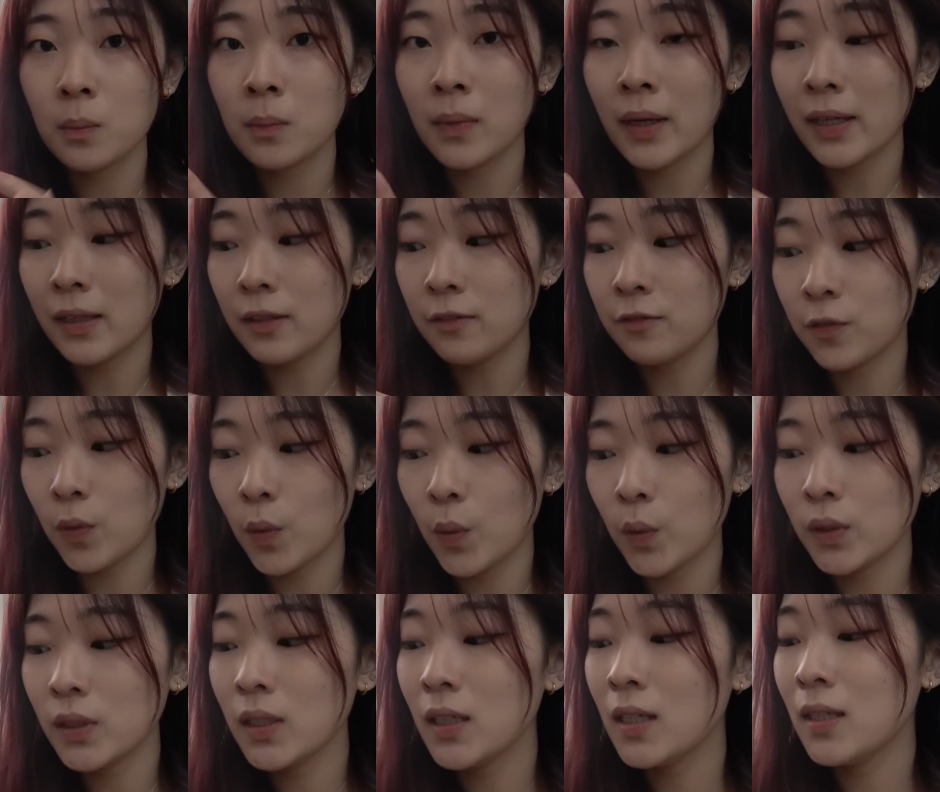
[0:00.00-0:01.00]
my
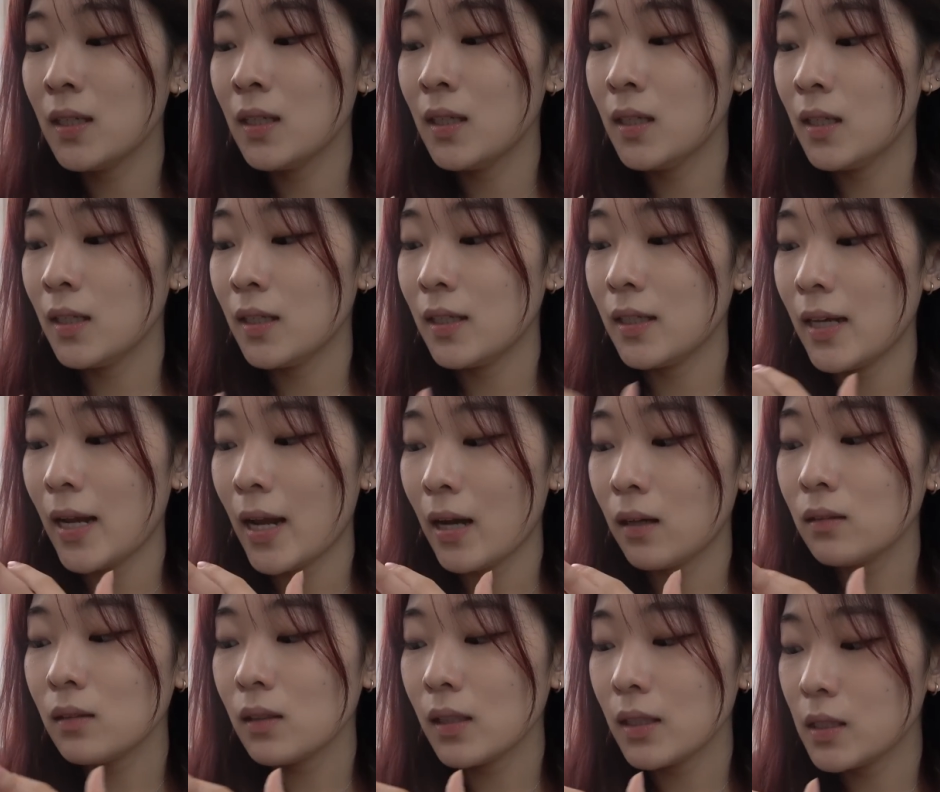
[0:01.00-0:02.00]
phone.
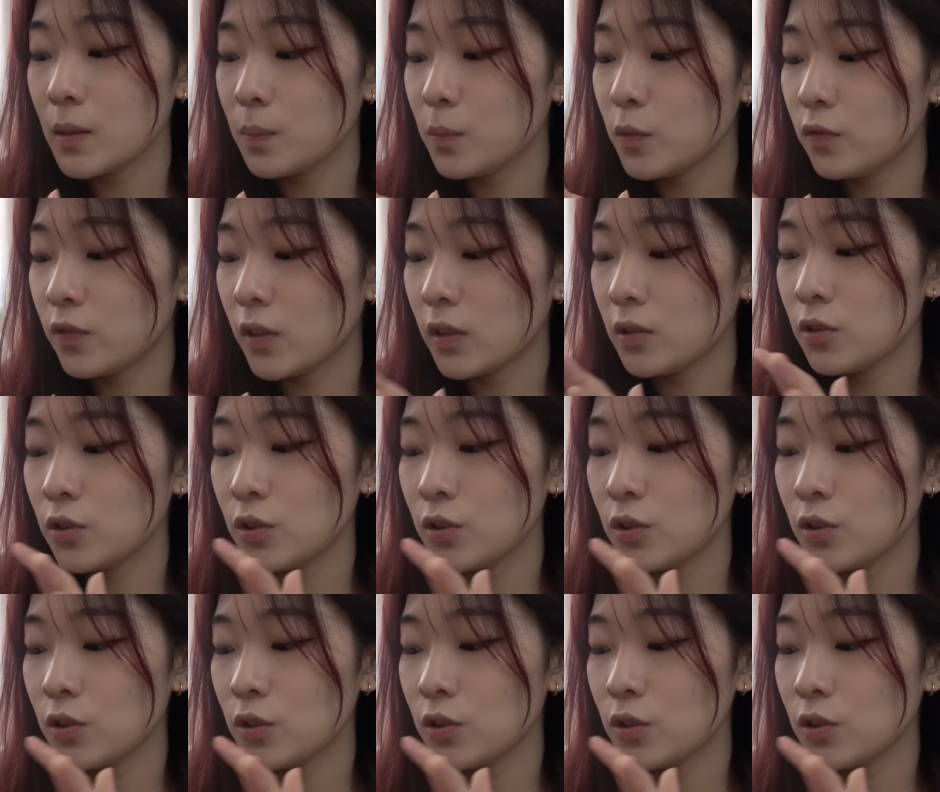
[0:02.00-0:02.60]
Now let's move on